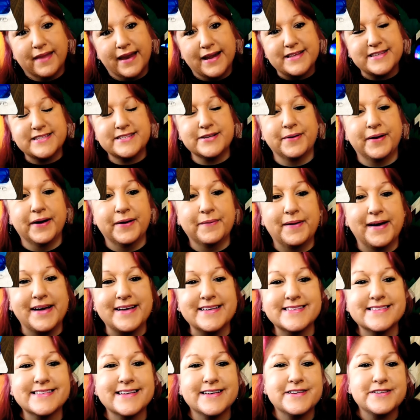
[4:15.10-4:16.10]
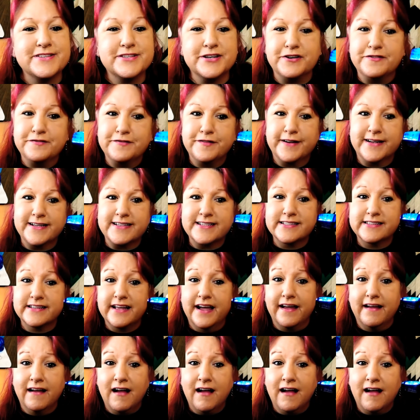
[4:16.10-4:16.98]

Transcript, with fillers: So anyways, don't forget to like,